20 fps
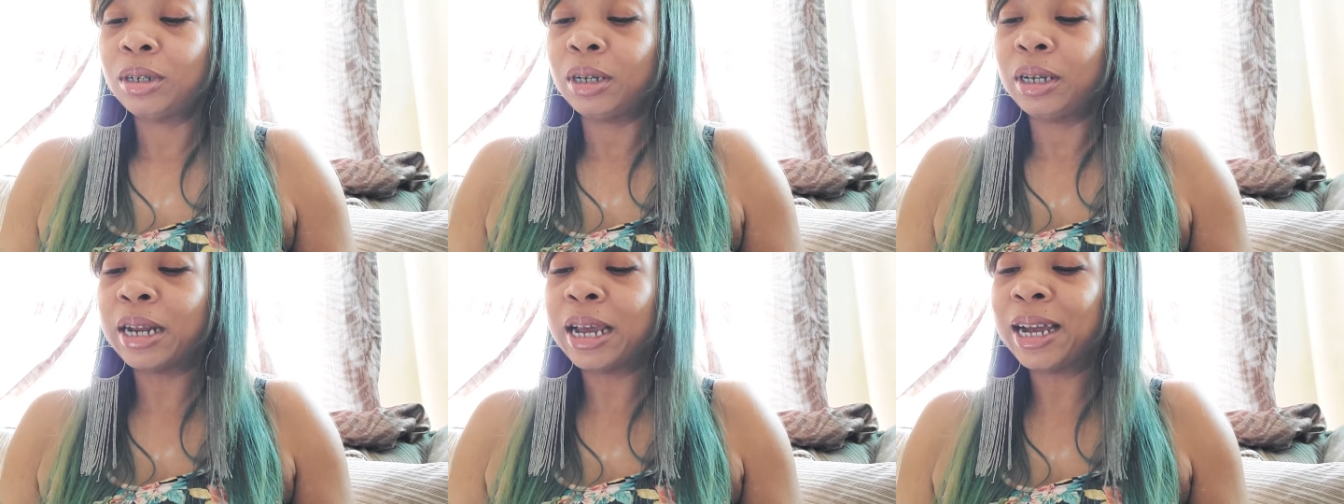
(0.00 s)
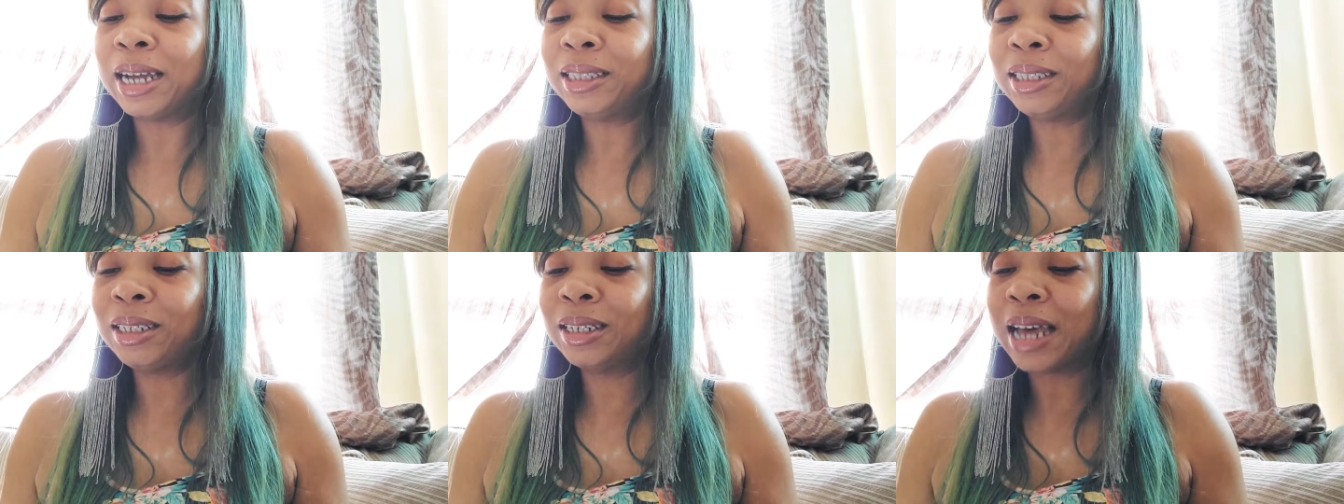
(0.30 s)
And I
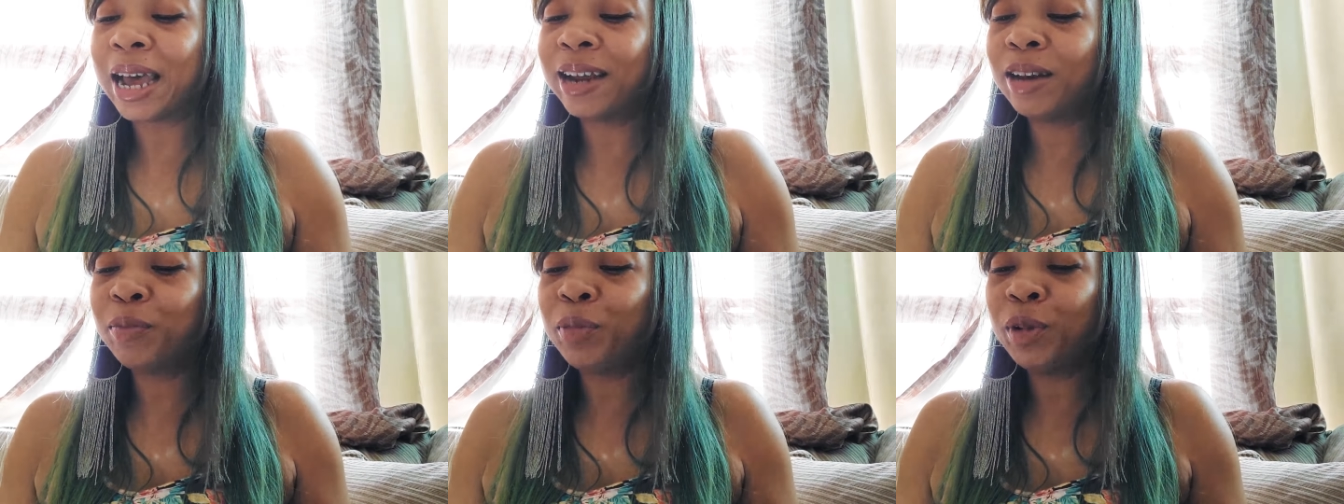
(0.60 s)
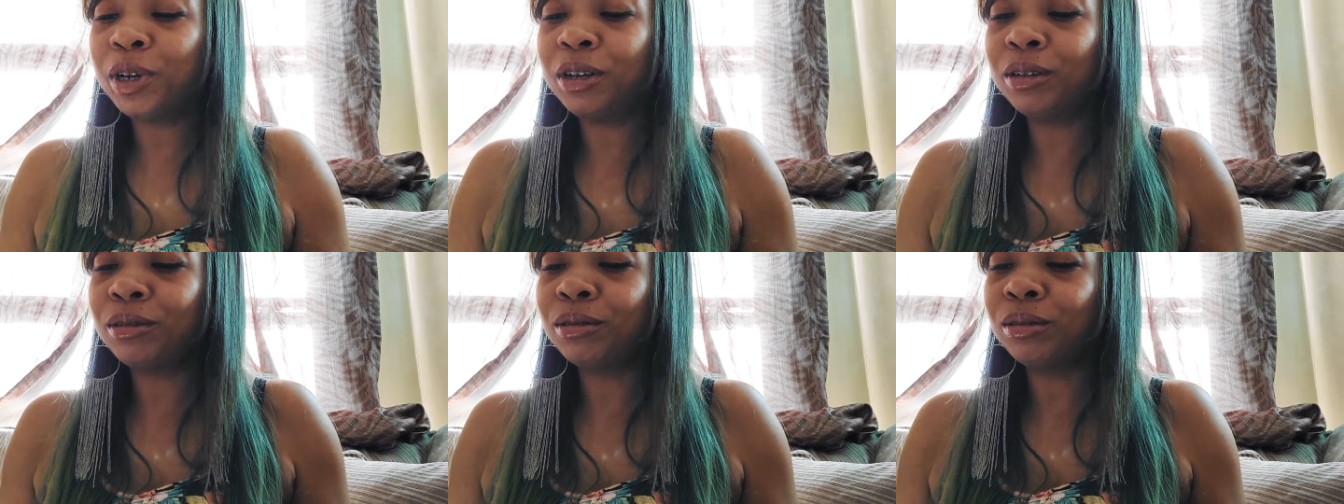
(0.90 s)
got the Knight of
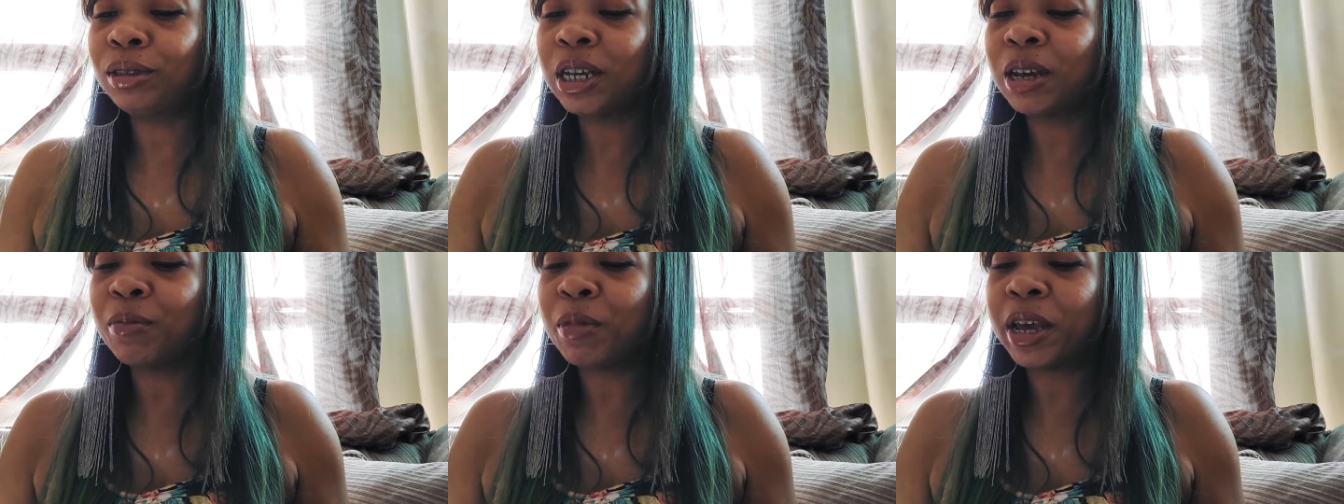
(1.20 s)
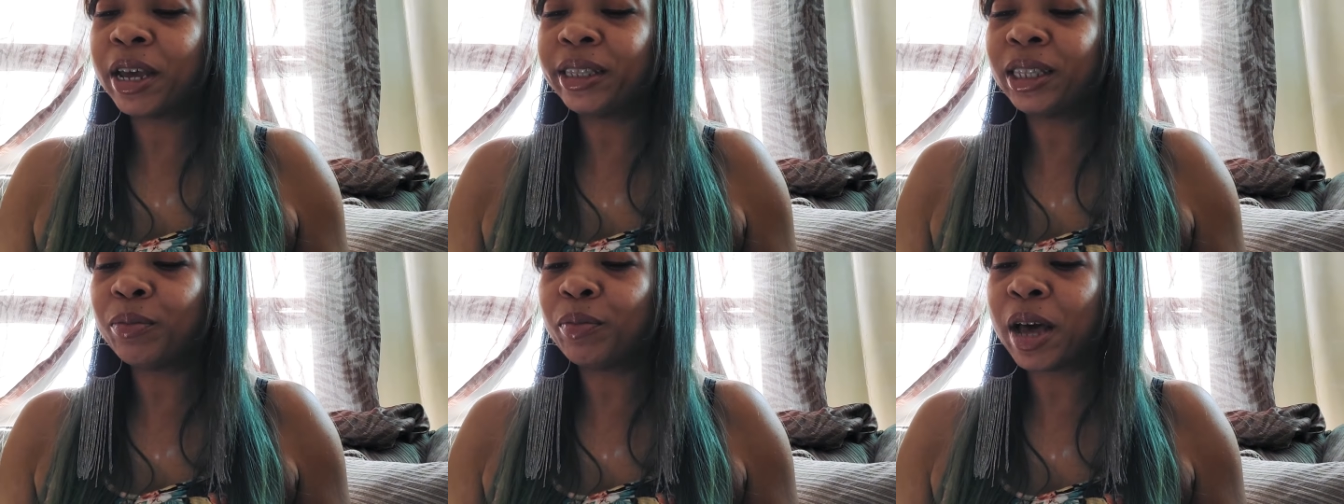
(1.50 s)
Pentacles at,
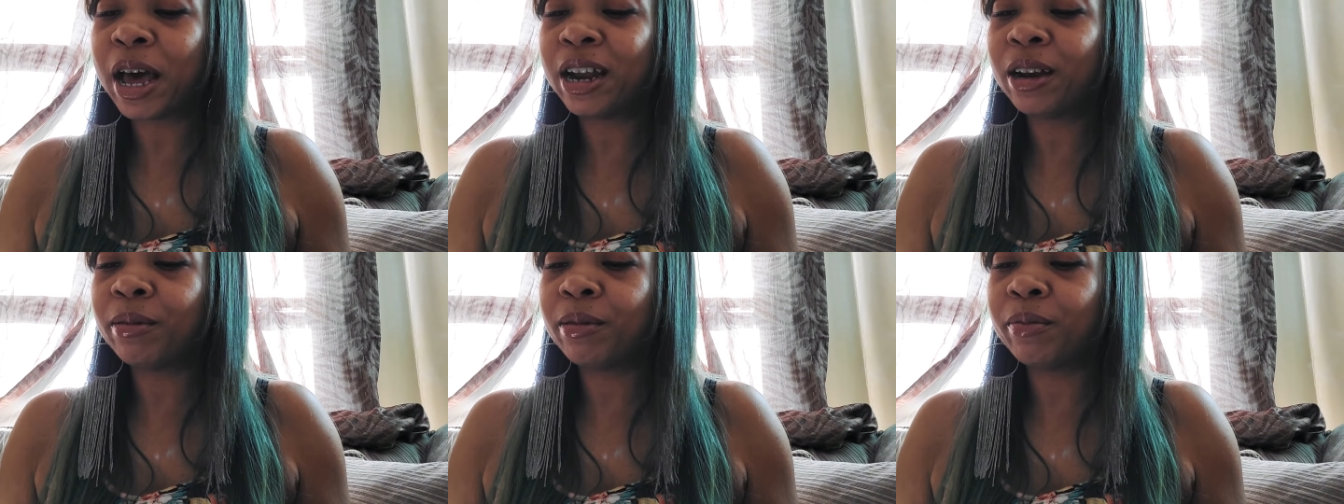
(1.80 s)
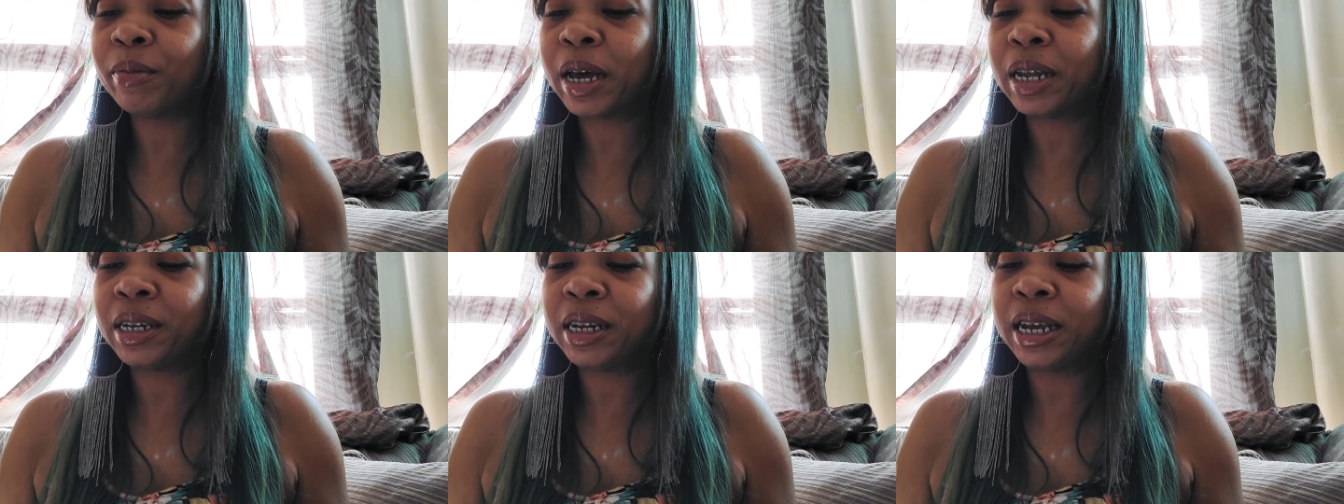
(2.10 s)
at the bottom of
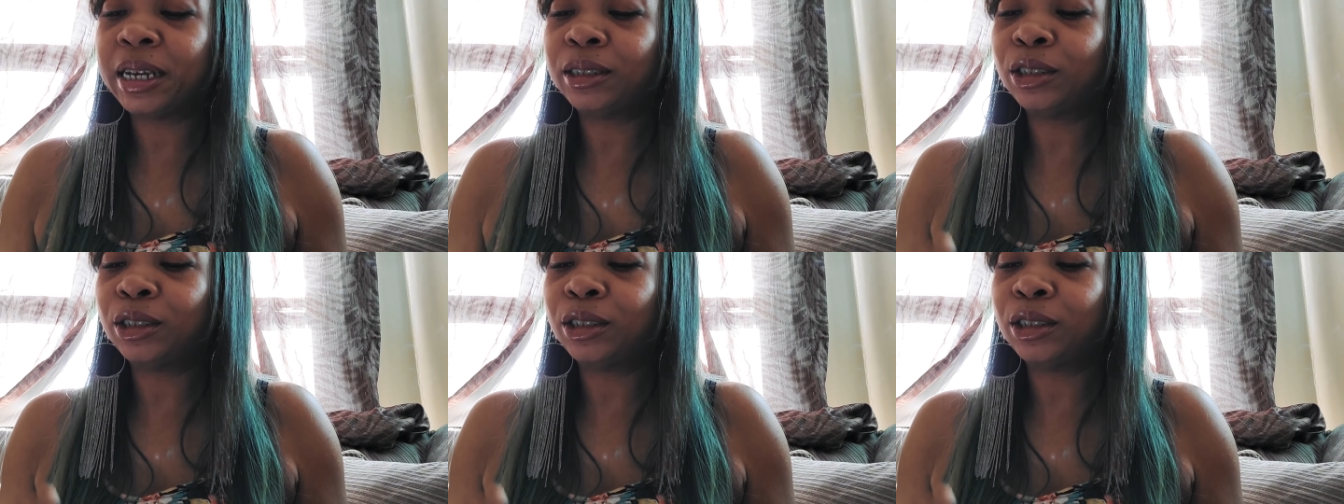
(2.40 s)
my deck.